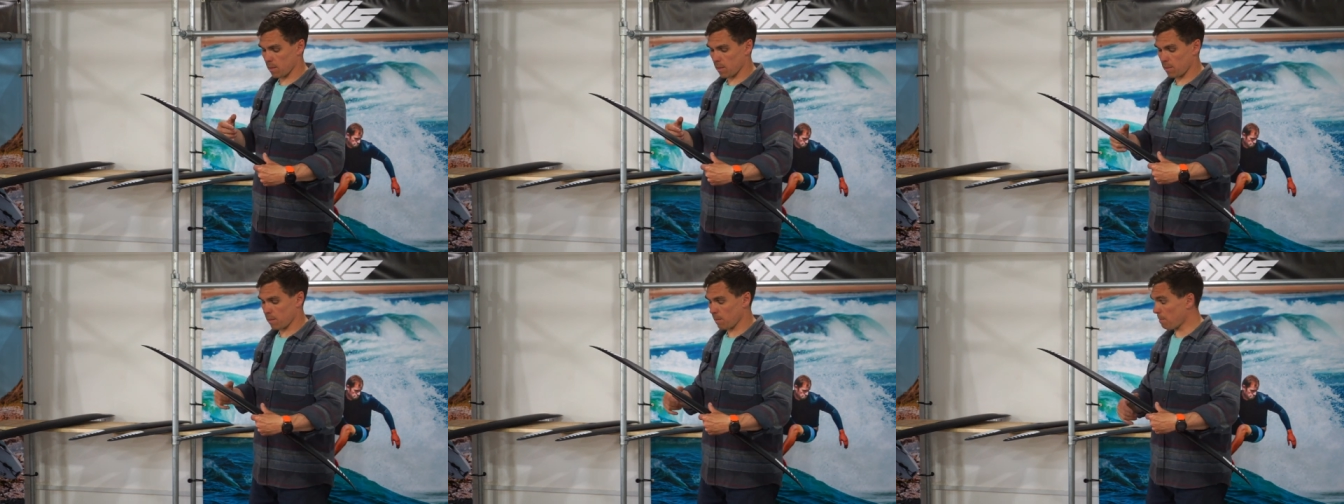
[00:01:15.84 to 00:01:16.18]

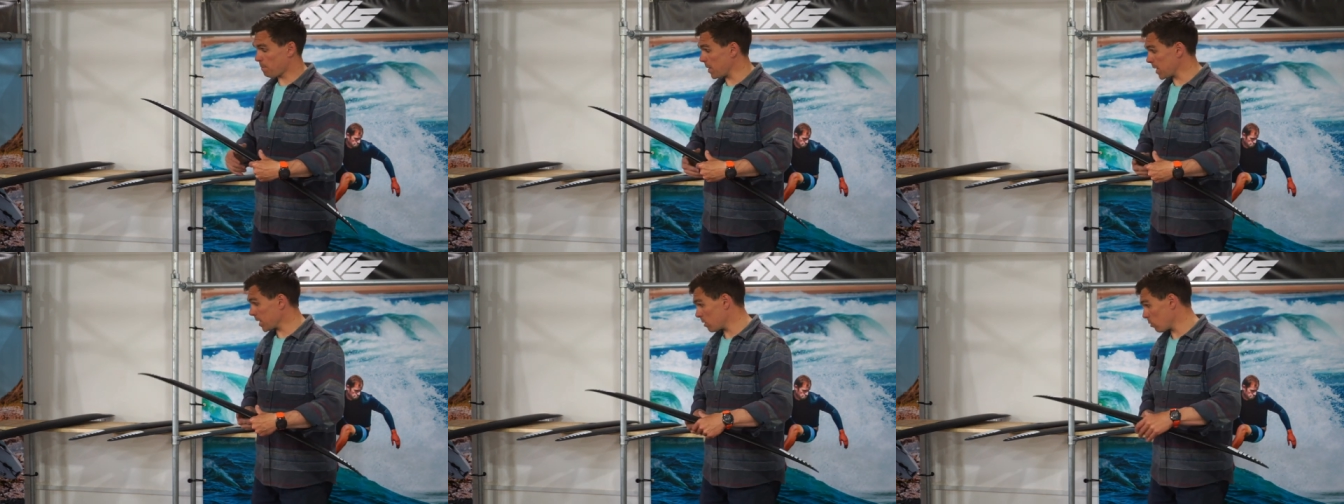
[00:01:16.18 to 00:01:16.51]
the
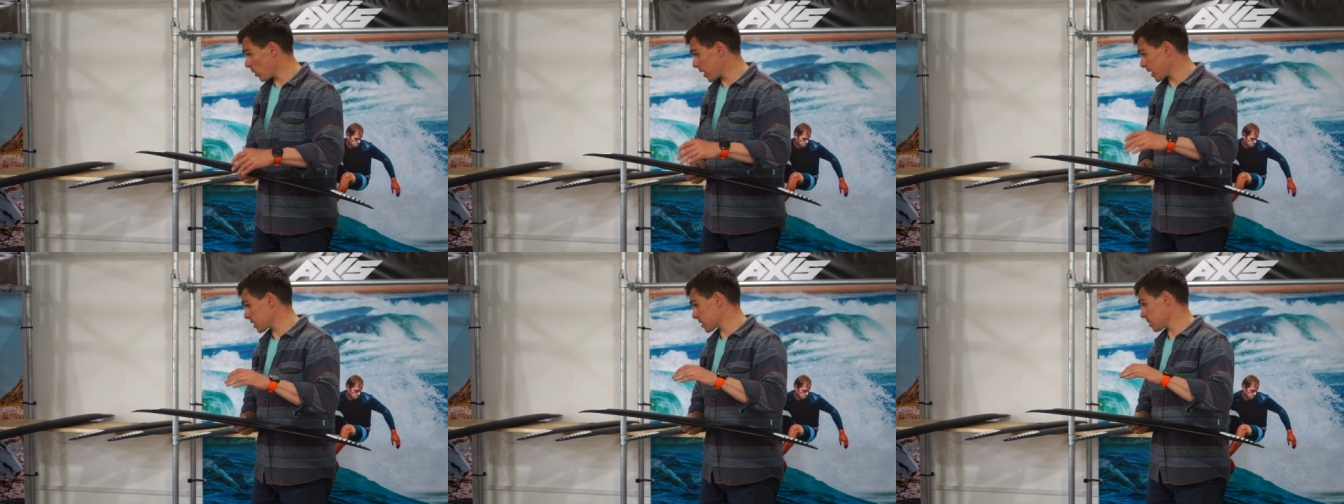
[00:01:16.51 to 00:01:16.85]
bigger
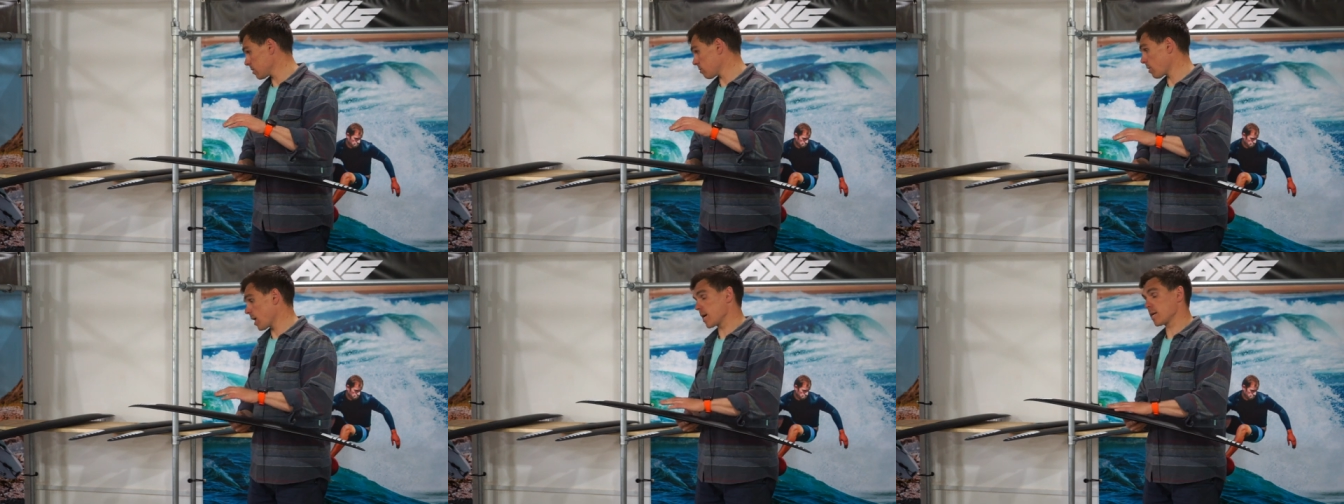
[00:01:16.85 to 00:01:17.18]
wings
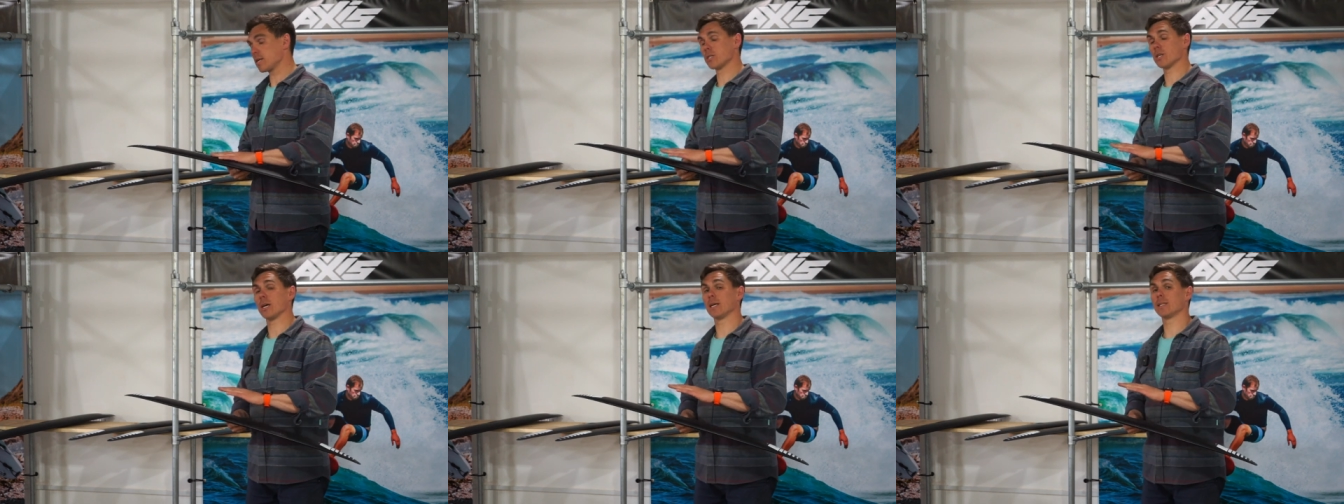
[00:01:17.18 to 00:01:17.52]
in the
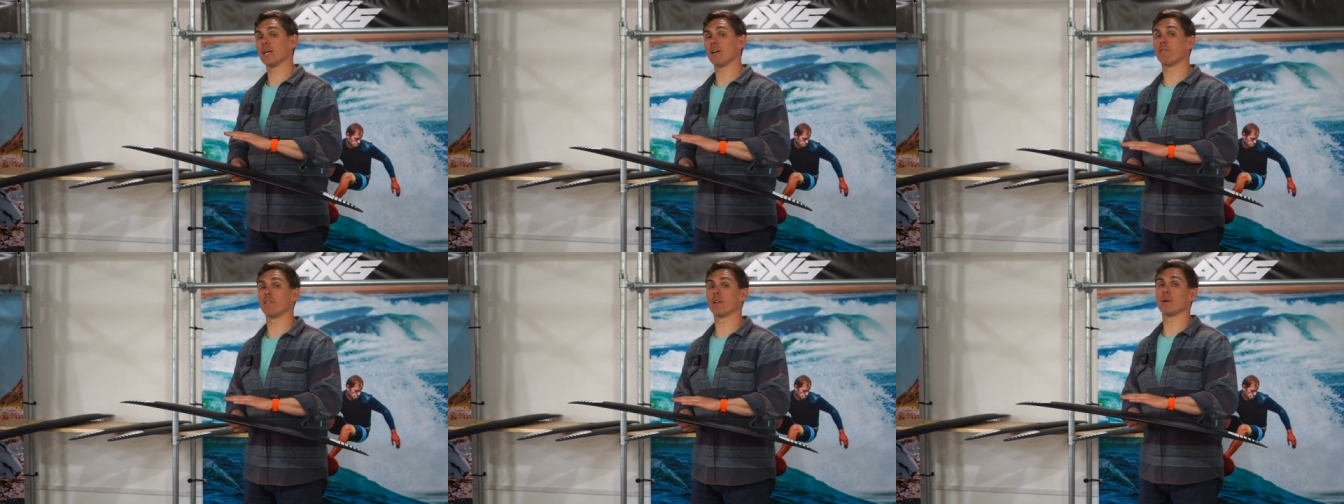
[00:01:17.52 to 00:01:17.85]
range are
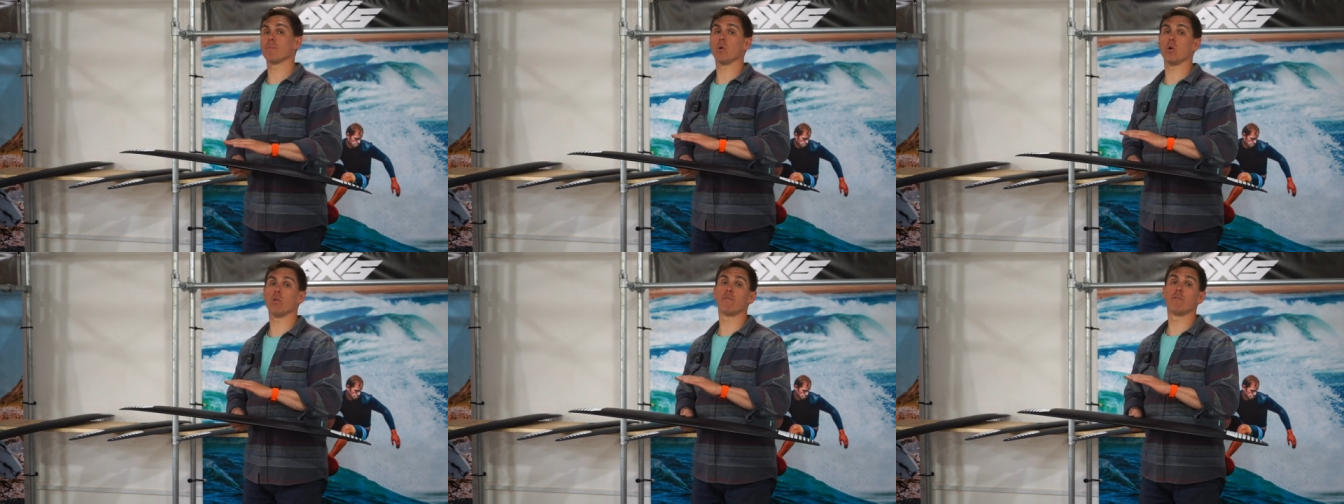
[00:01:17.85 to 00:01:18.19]

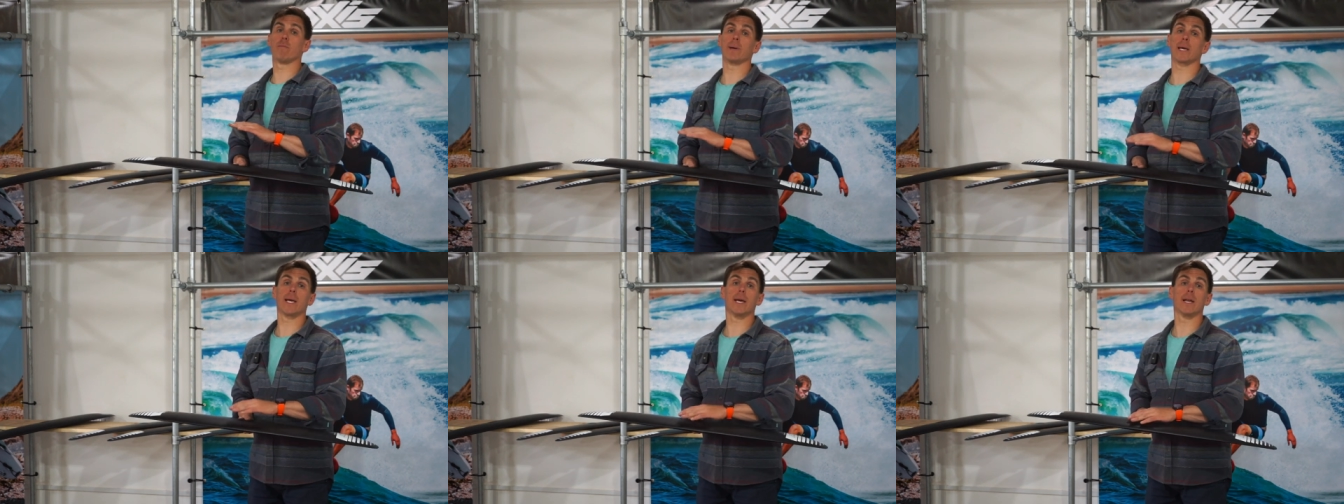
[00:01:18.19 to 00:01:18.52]
definitely more
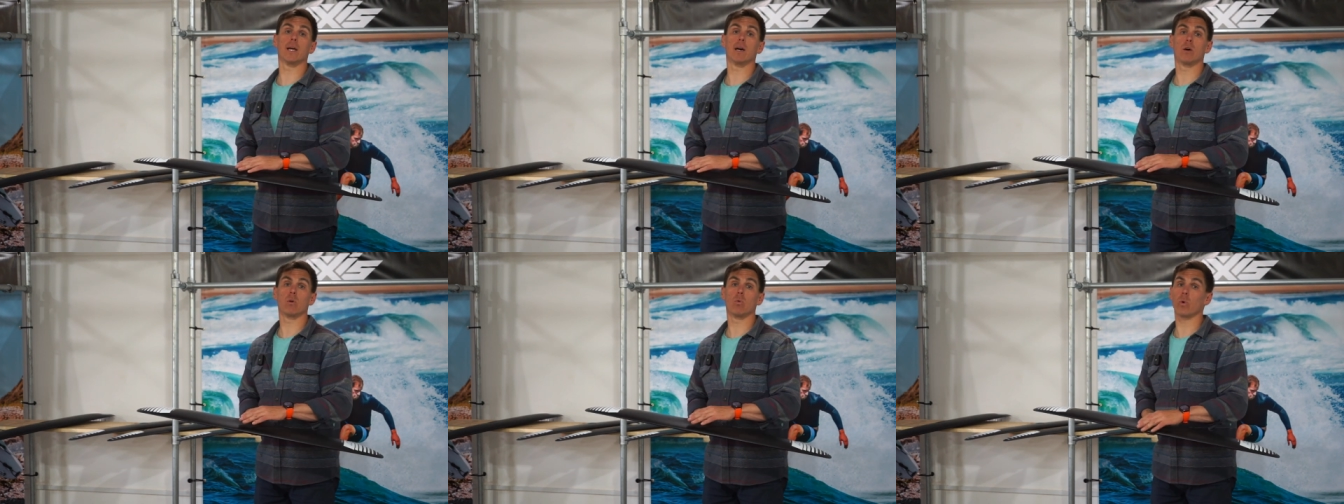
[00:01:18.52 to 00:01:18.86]
for
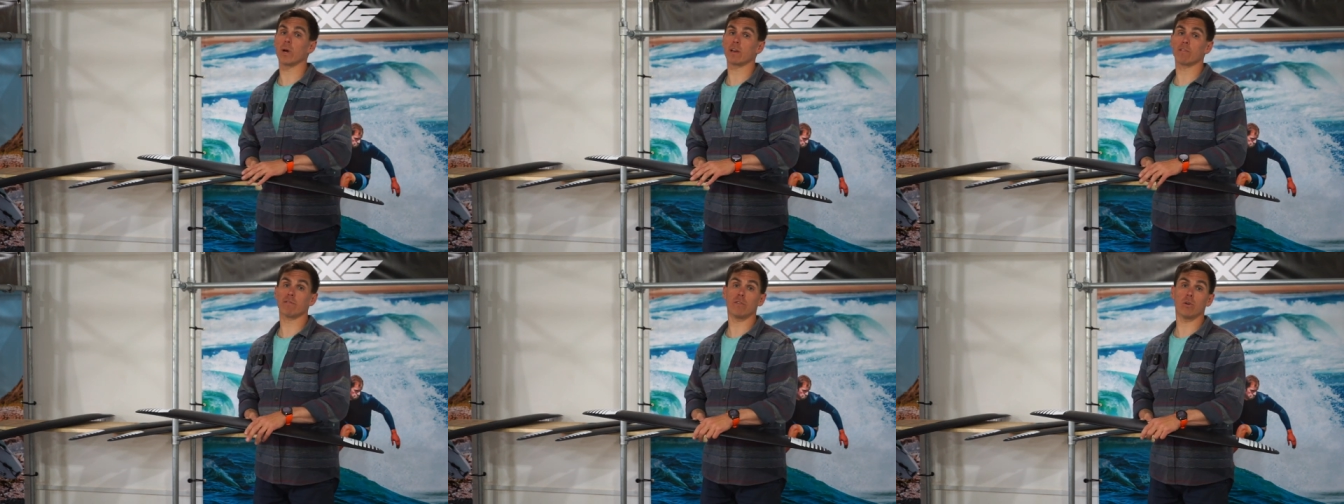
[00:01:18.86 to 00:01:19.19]
beginner
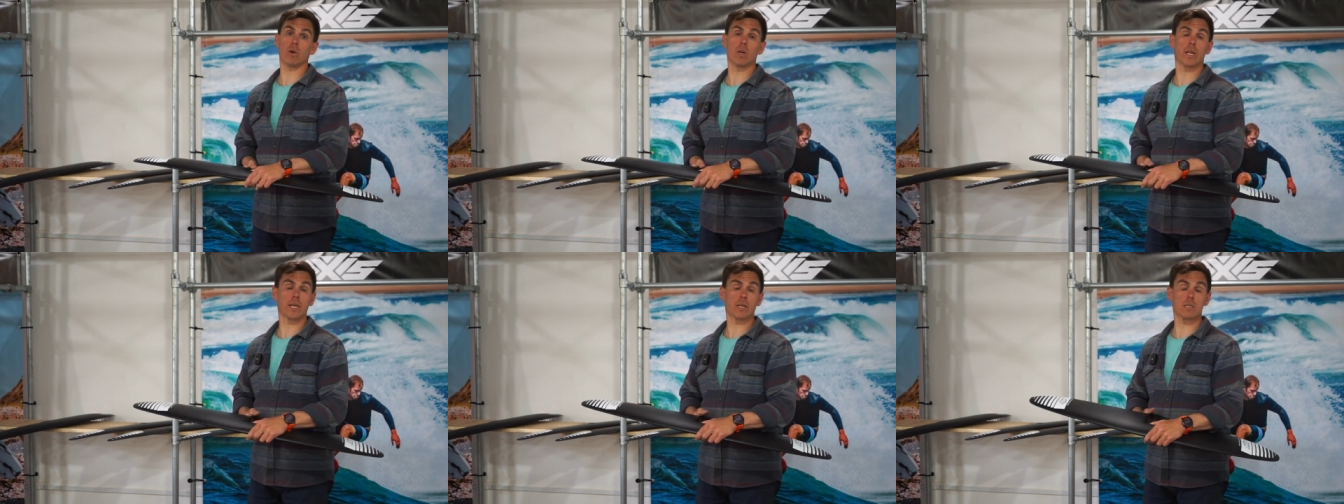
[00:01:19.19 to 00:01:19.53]
wing
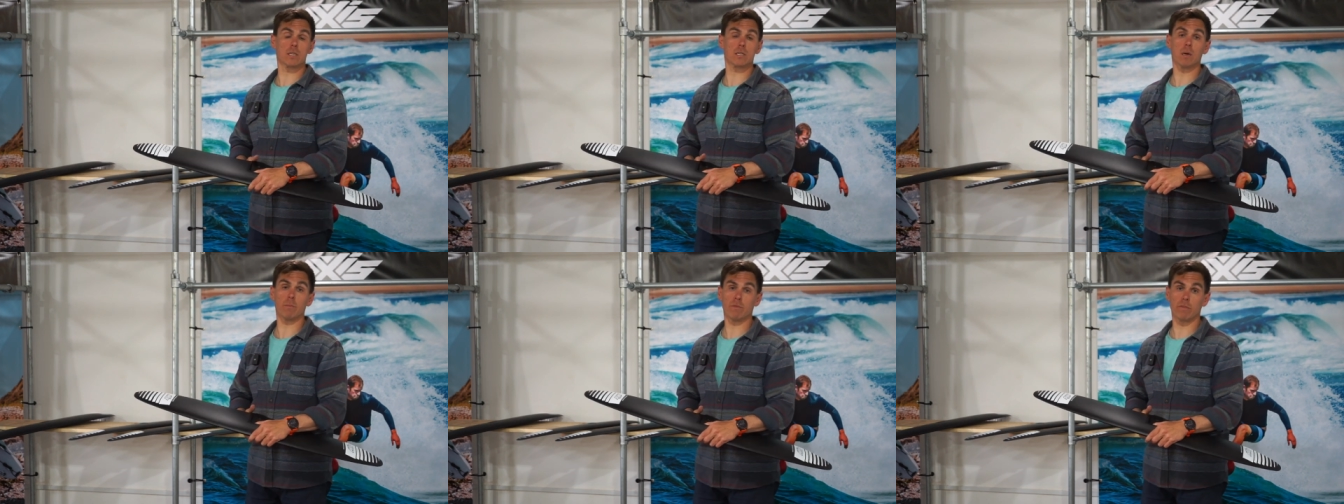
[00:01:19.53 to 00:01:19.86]
foiling and
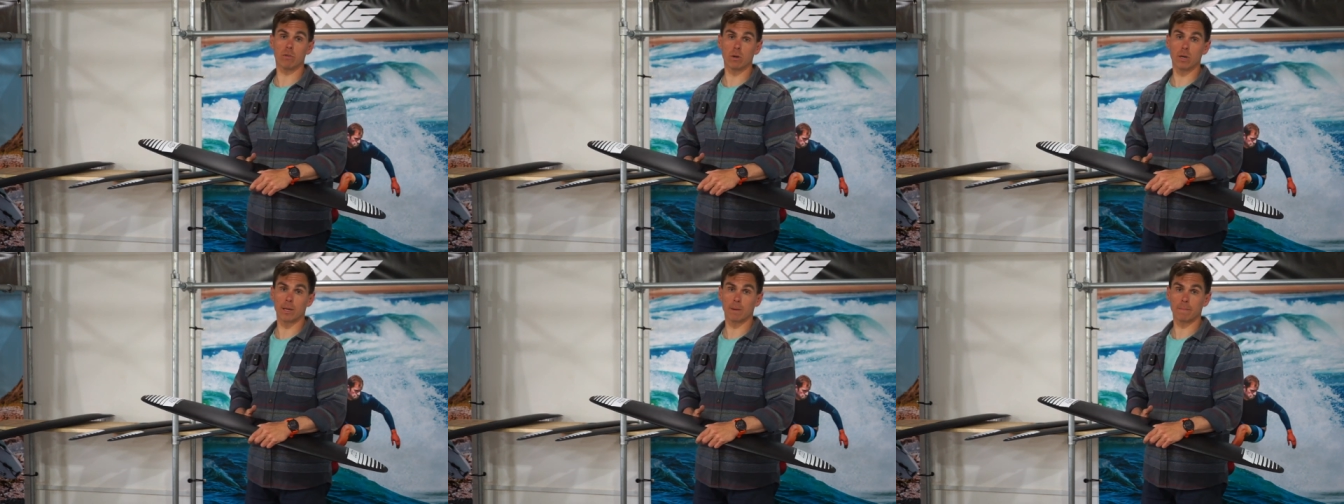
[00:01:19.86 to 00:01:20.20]
SUP
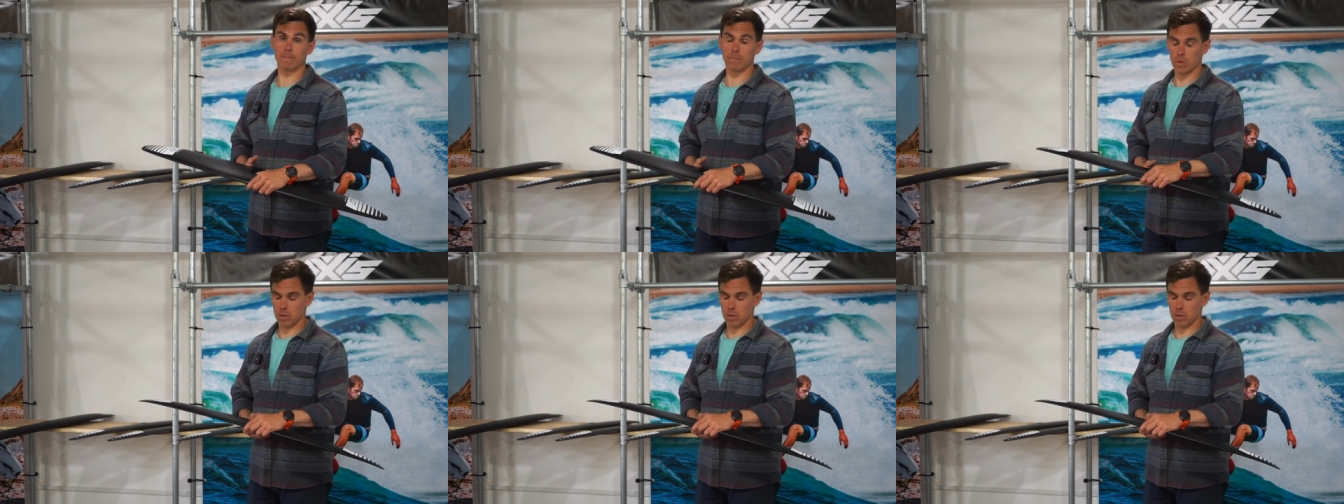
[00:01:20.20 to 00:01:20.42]
foiling.